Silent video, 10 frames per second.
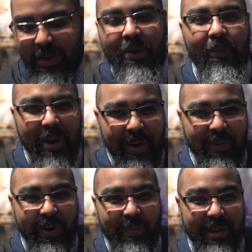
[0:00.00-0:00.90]
Where
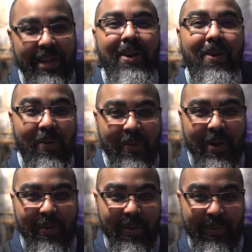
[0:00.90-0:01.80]
were we?
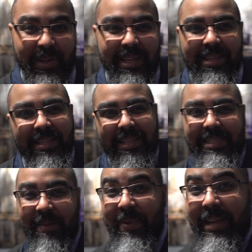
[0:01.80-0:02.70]
Let's
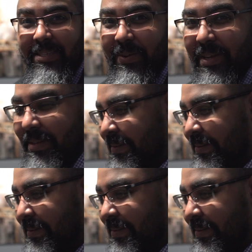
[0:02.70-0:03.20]
get back to it.